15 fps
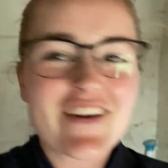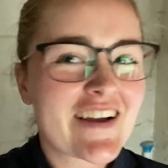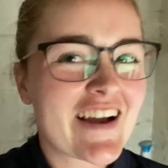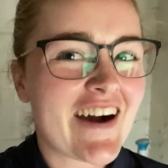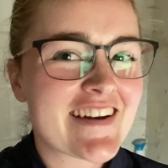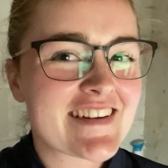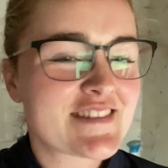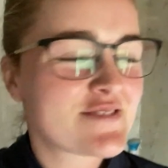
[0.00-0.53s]

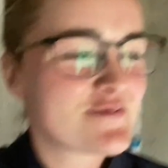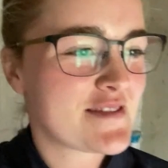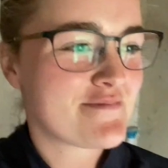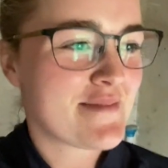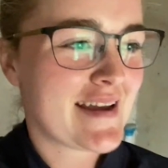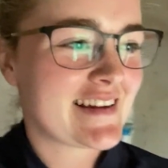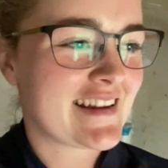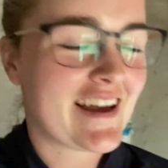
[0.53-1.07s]
Guys,
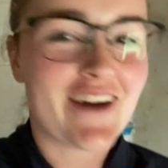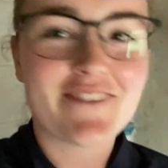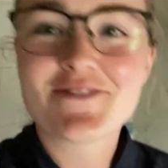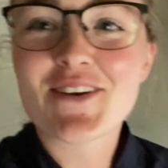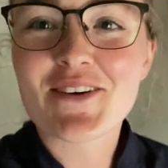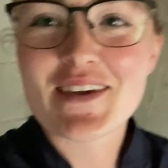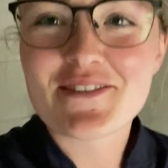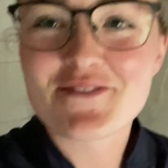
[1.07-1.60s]
we've made it. I'm
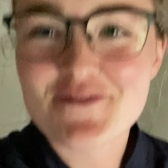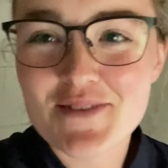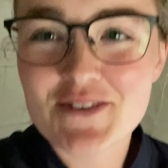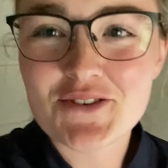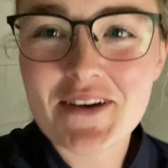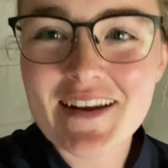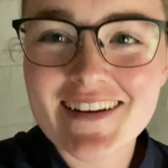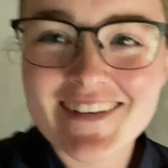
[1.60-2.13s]
vlogging from the
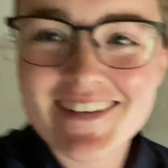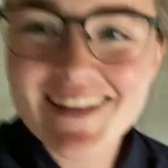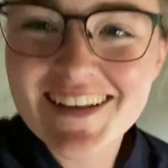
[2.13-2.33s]
toilet.